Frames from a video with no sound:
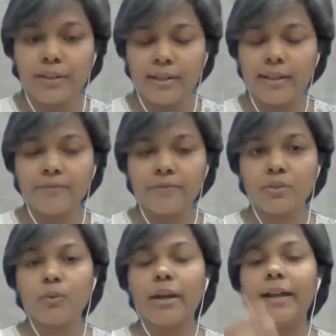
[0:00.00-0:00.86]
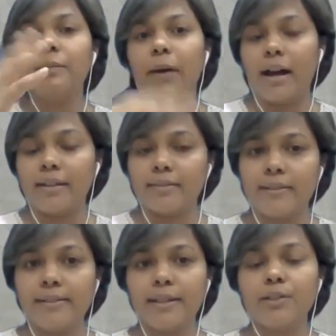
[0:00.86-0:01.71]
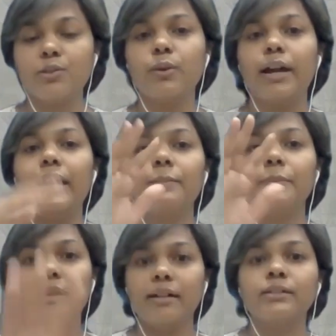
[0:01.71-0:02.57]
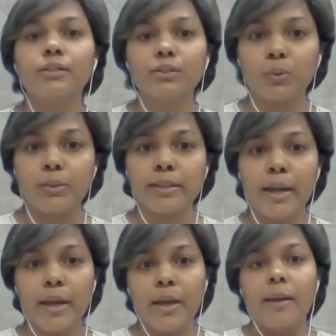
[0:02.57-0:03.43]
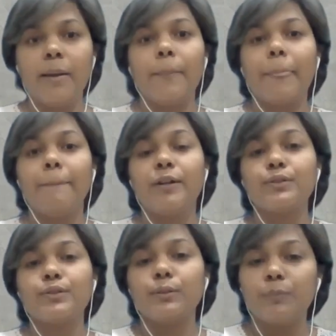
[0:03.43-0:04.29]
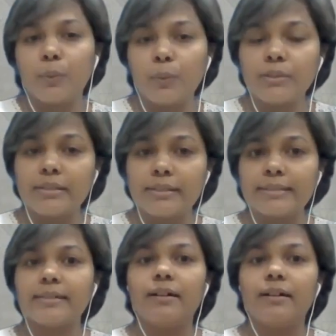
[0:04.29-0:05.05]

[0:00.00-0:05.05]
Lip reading: gifts to help ourselves and to help the other souls. Because the more these